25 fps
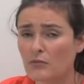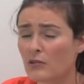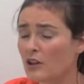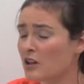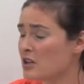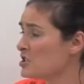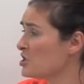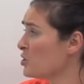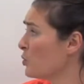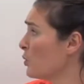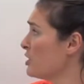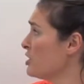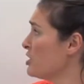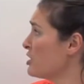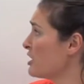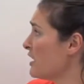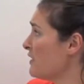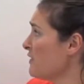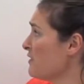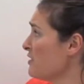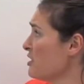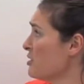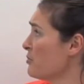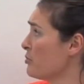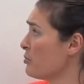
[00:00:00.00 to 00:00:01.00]
So when you're
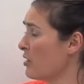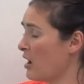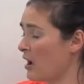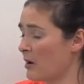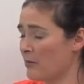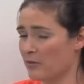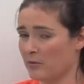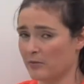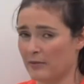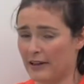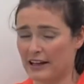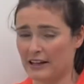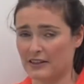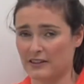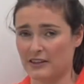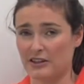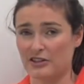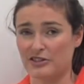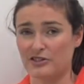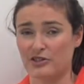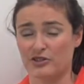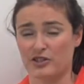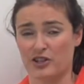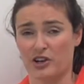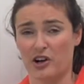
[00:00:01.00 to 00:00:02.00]
given a problem like
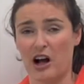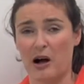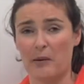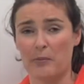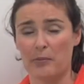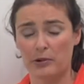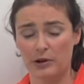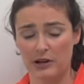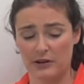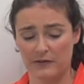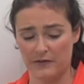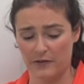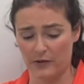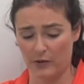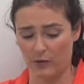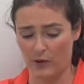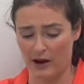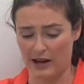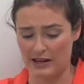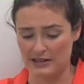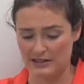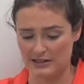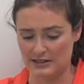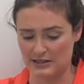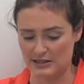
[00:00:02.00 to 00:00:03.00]
this, there's a couple different
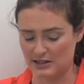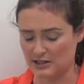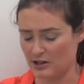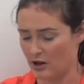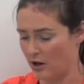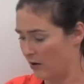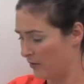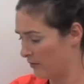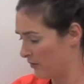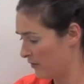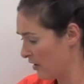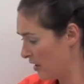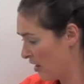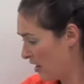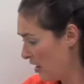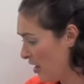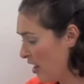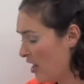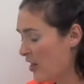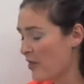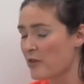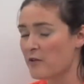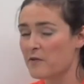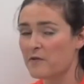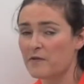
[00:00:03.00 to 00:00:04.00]
ways to solve.
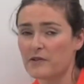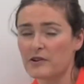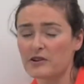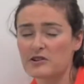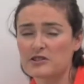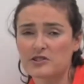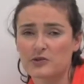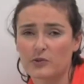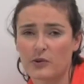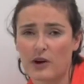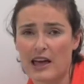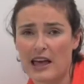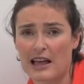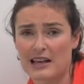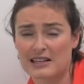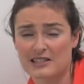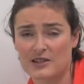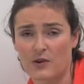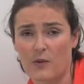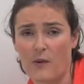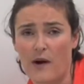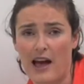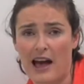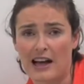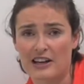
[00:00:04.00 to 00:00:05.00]
The first way is
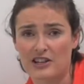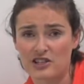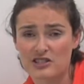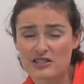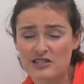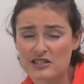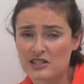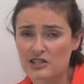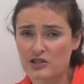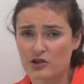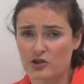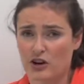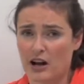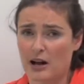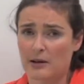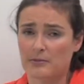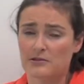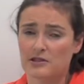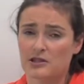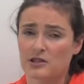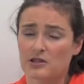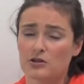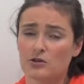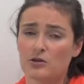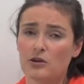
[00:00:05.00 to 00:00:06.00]
the way I just described
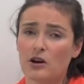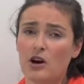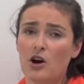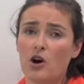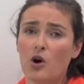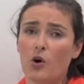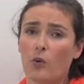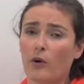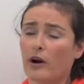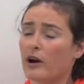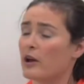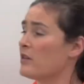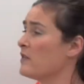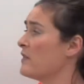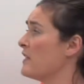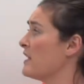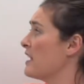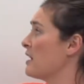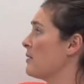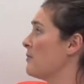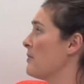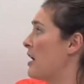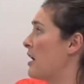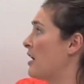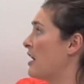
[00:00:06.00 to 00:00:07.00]
to you, where you think
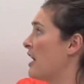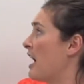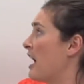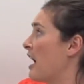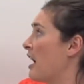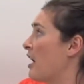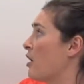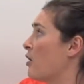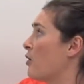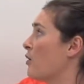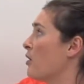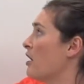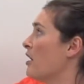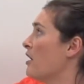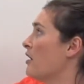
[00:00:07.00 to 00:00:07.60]
about how